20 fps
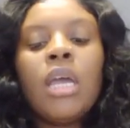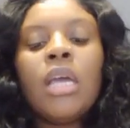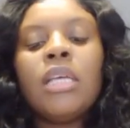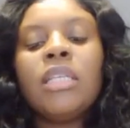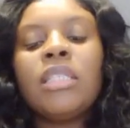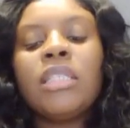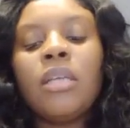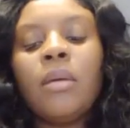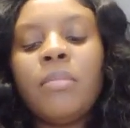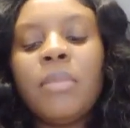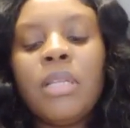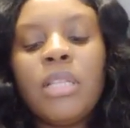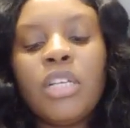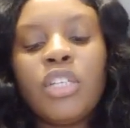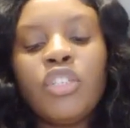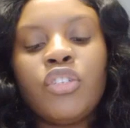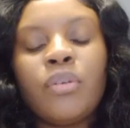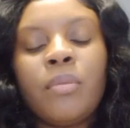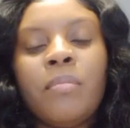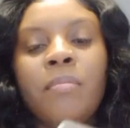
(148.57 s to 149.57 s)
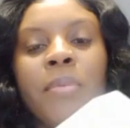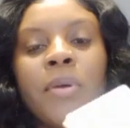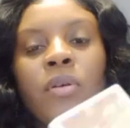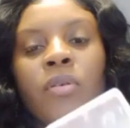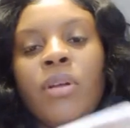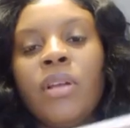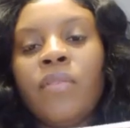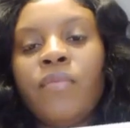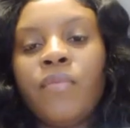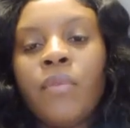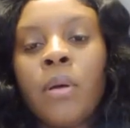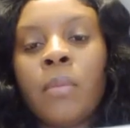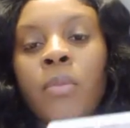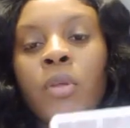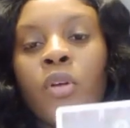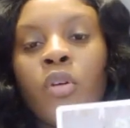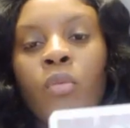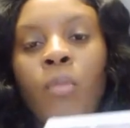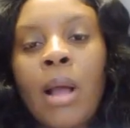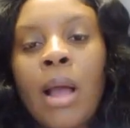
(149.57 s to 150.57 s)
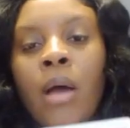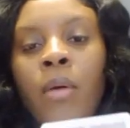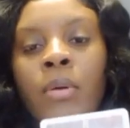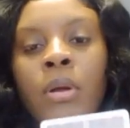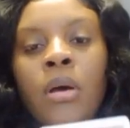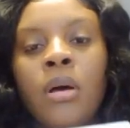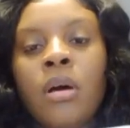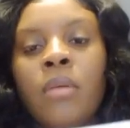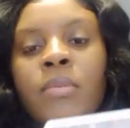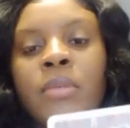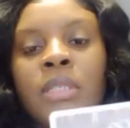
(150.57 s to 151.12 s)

It's something that you're building from the ground up,